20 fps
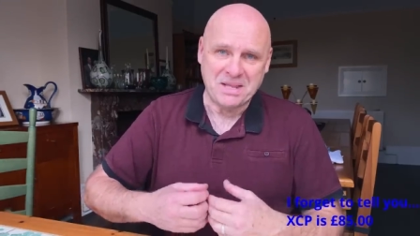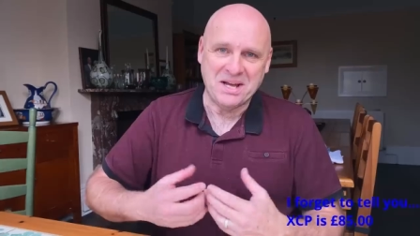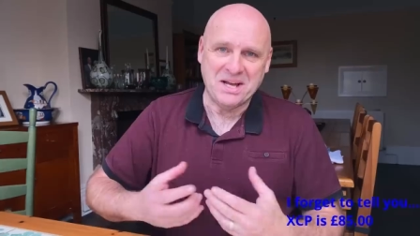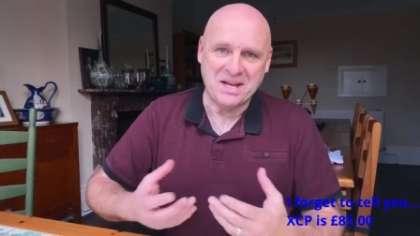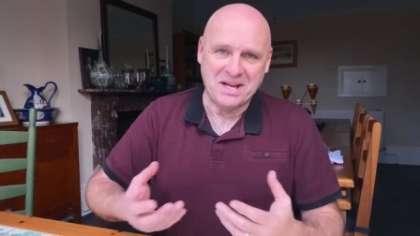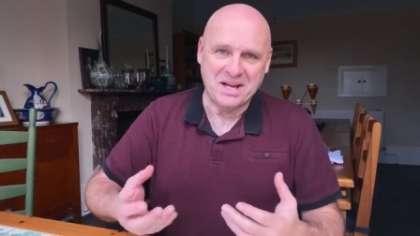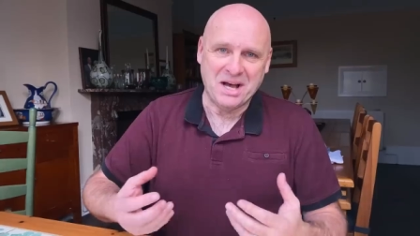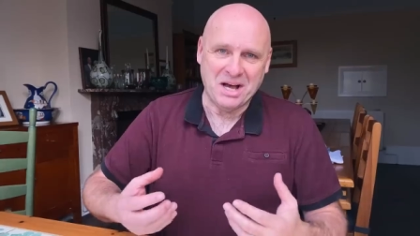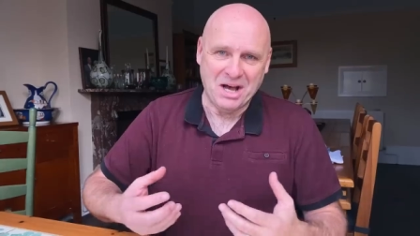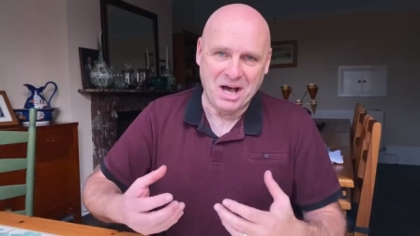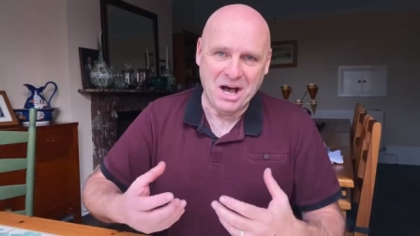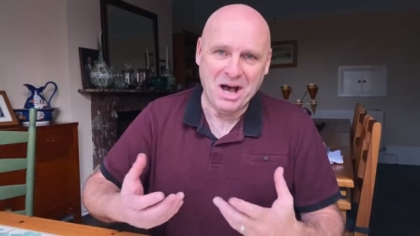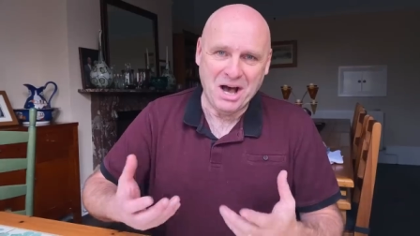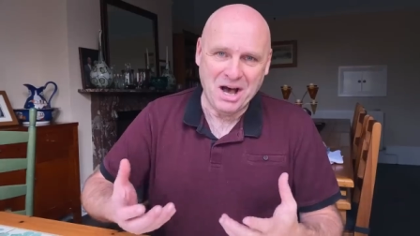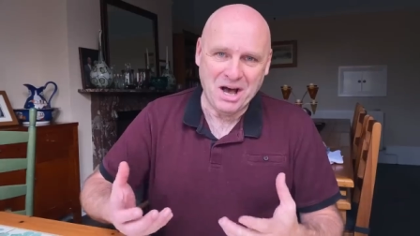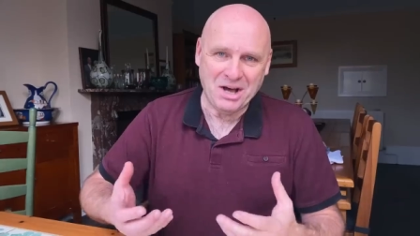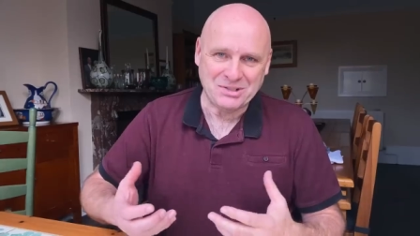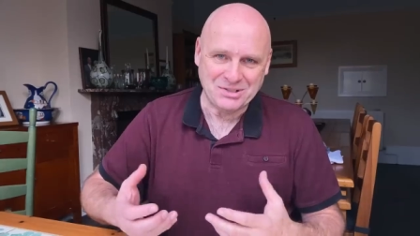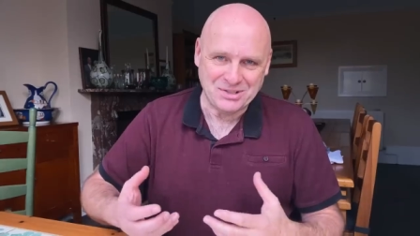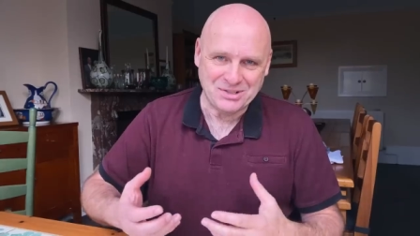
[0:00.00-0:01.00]
a
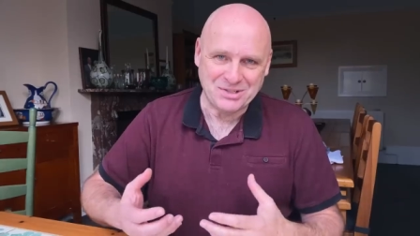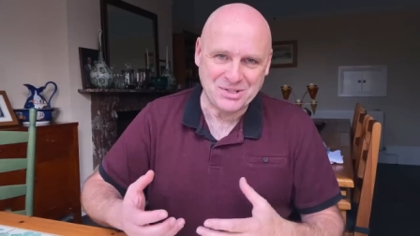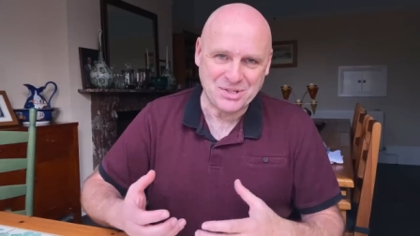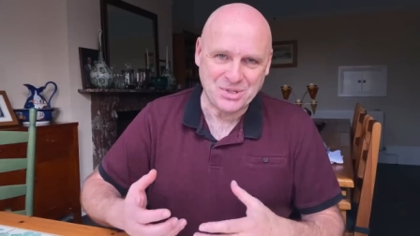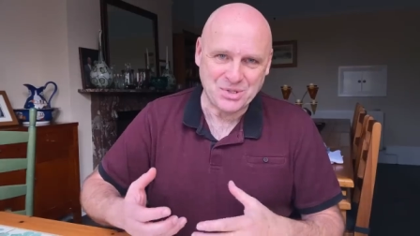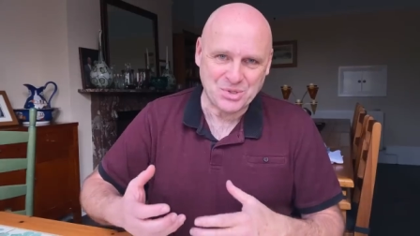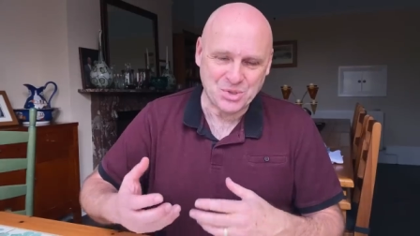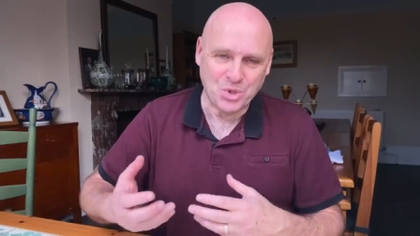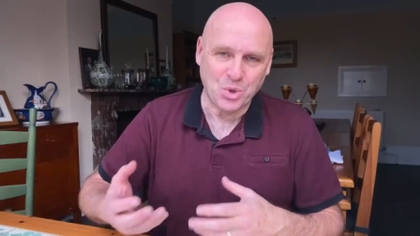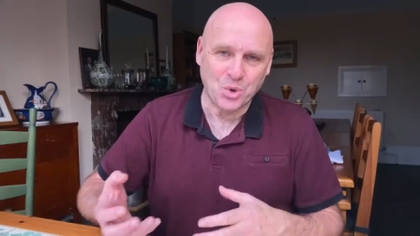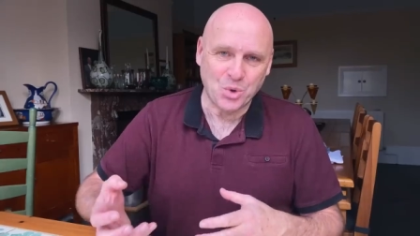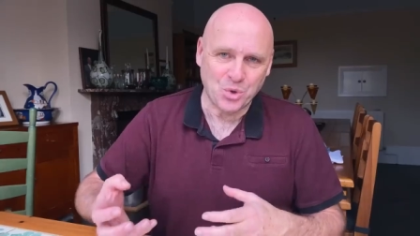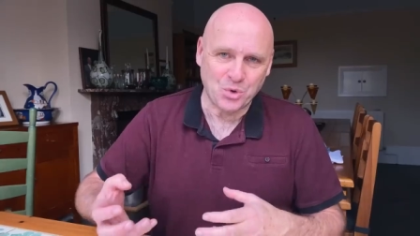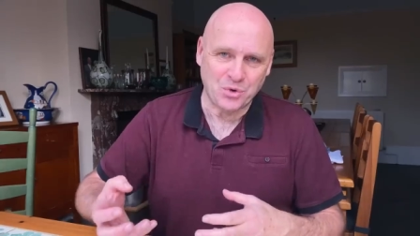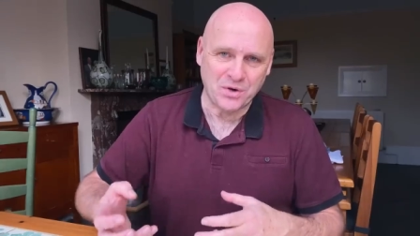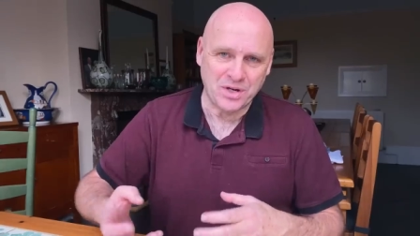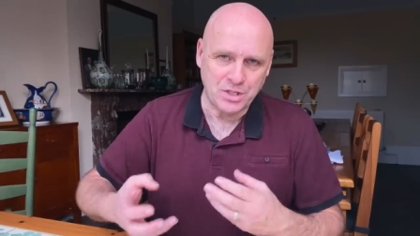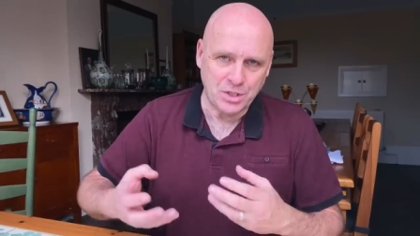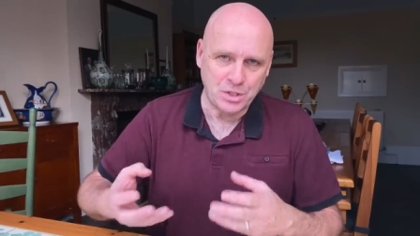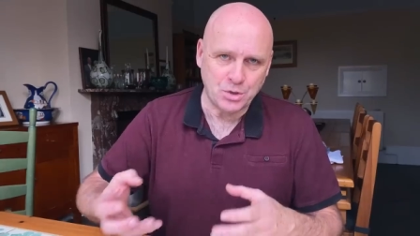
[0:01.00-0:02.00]
hardened
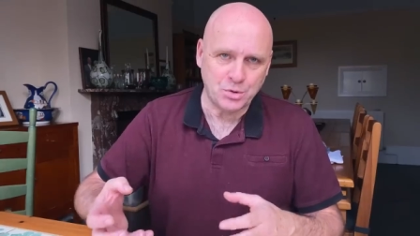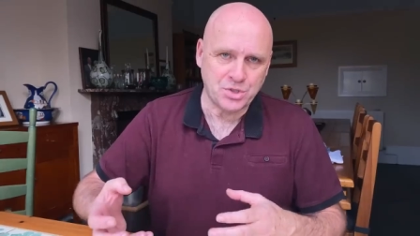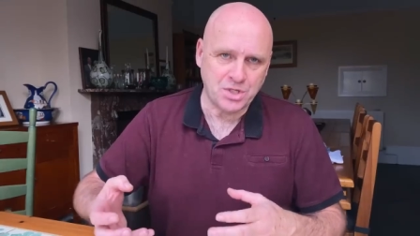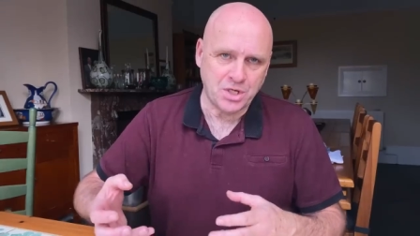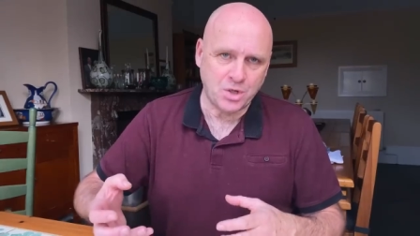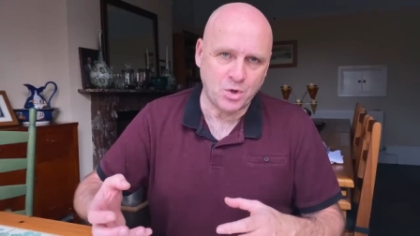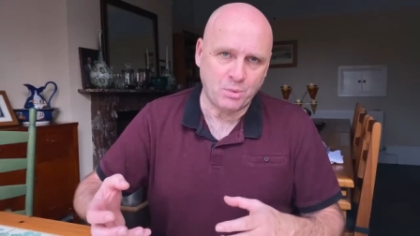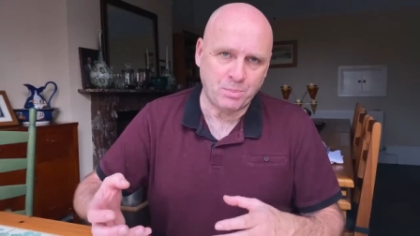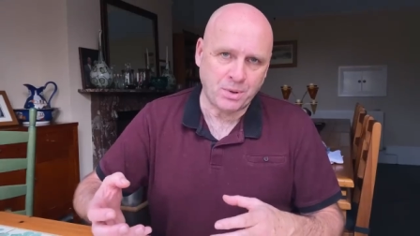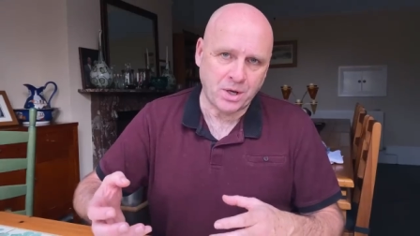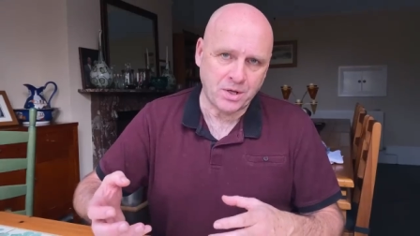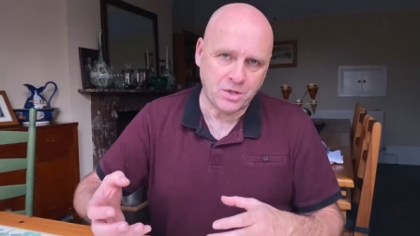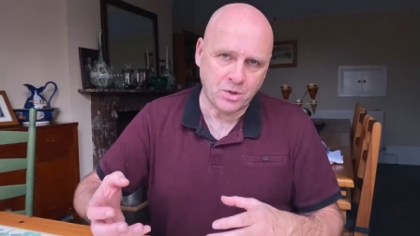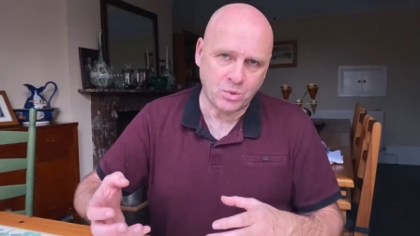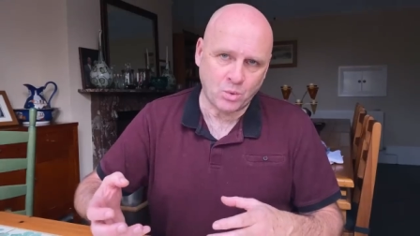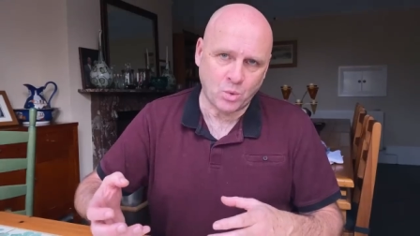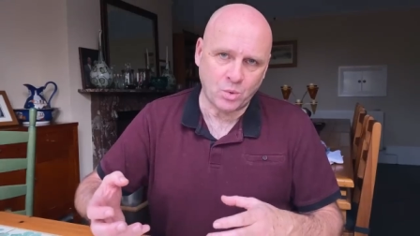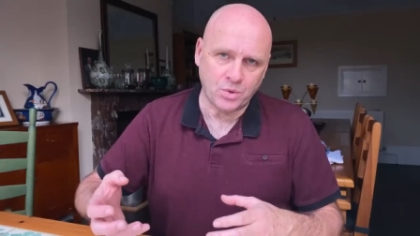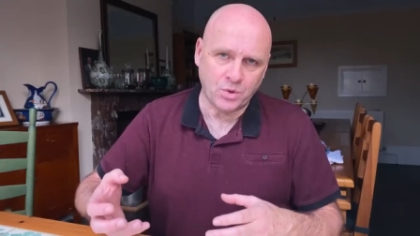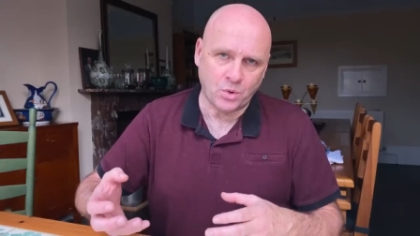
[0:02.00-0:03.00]
tourer using your bike
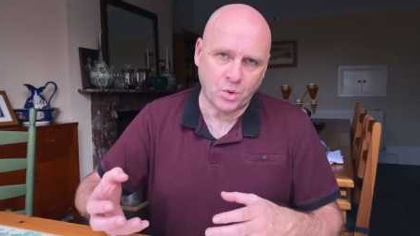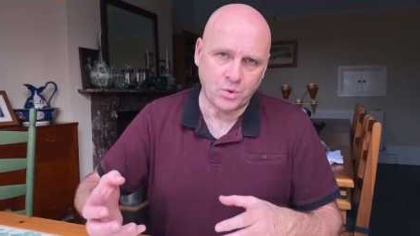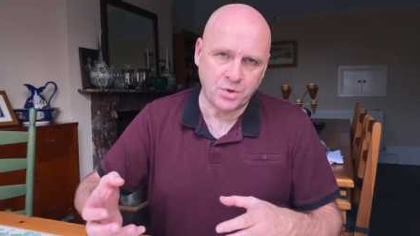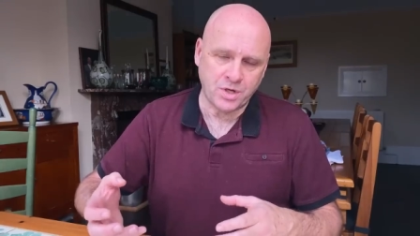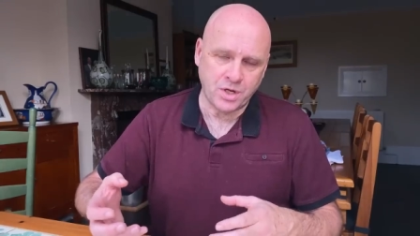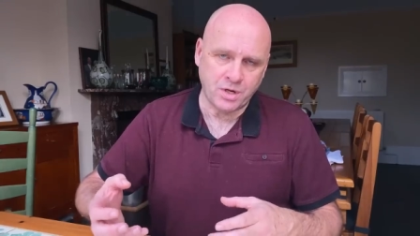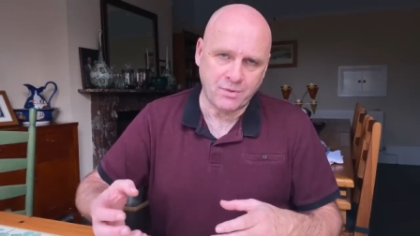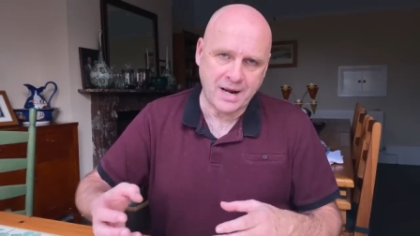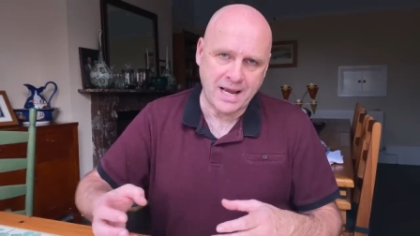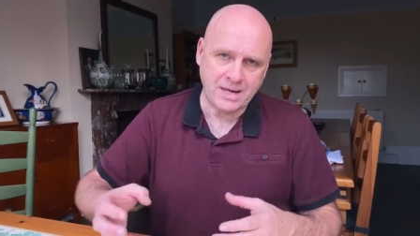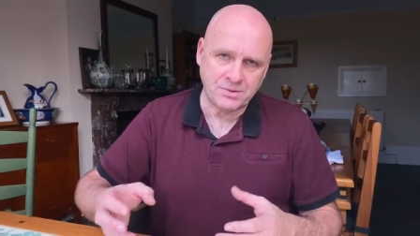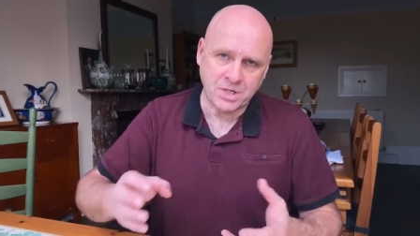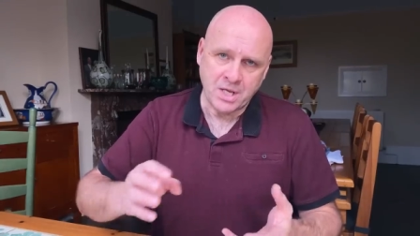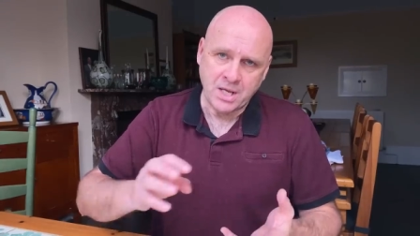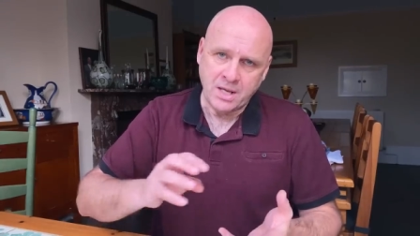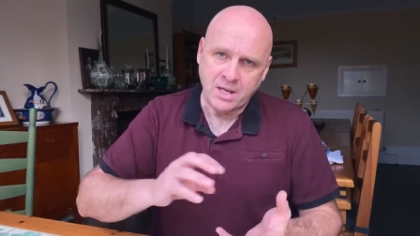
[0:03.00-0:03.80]
all, all, year round,